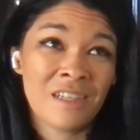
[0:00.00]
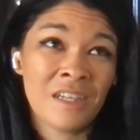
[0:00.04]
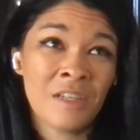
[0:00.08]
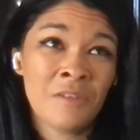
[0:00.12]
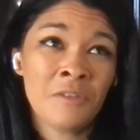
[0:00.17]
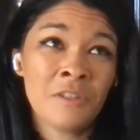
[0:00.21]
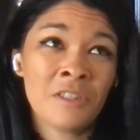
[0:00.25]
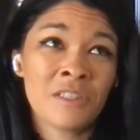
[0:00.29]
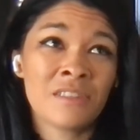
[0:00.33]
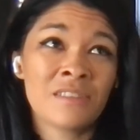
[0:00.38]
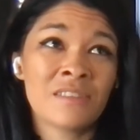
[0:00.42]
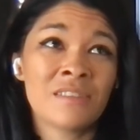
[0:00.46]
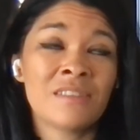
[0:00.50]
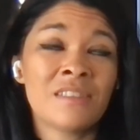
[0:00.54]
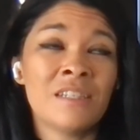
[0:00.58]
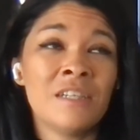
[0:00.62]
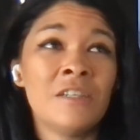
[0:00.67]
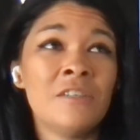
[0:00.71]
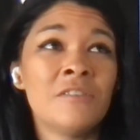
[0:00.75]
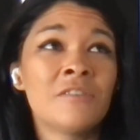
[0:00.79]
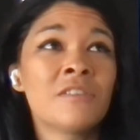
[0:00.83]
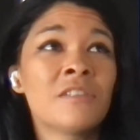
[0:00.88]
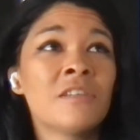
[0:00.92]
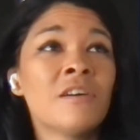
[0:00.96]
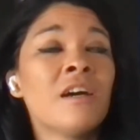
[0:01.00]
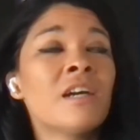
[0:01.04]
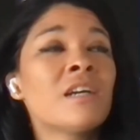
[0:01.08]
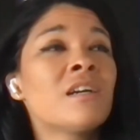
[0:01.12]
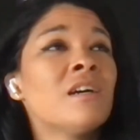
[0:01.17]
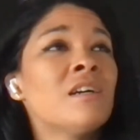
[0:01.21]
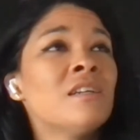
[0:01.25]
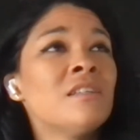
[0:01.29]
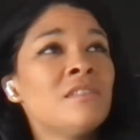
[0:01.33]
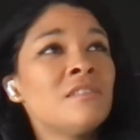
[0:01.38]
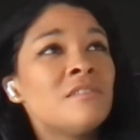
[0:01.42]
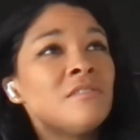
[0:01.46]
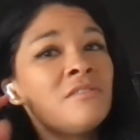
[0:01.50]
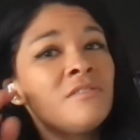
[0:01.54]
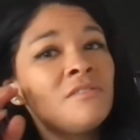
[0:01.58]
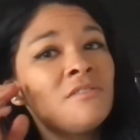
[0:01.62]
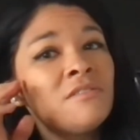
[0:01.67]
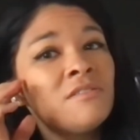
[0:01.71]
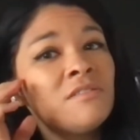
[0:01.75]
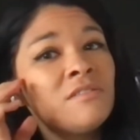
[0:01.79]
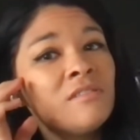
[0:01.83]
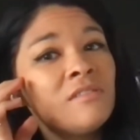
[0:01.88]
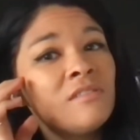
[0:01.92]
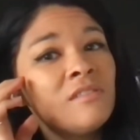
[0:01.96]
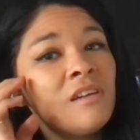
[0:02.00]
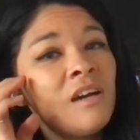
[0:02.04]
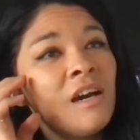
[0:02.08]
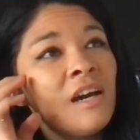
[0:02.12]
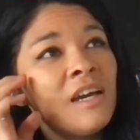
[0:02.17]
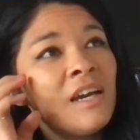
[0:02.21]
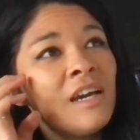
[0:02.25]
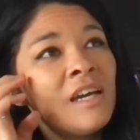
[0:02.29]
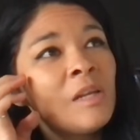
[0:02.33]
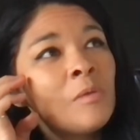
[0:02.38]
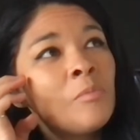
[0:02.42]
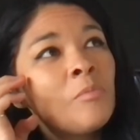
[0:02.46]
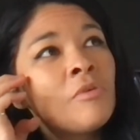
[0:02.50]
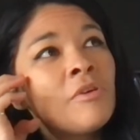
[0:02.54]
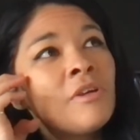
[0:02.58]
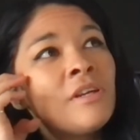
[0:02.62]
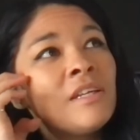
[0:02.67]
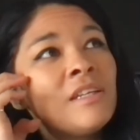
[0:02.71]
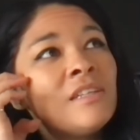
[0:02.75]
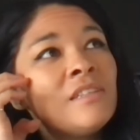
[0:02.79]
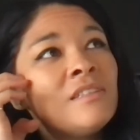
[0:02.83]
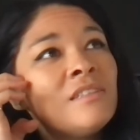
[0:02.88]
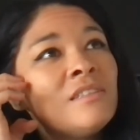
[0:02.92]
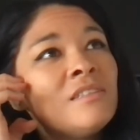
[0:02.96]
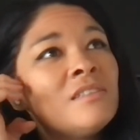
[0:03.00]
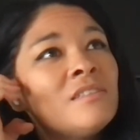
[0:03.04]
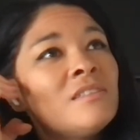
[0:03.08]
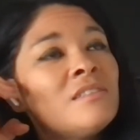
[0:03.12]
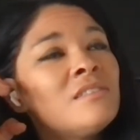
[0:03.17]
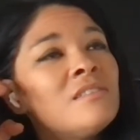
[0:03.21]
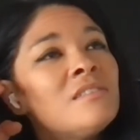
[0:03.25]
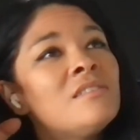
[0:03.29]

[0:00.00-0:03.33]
work itself, so I had a pretty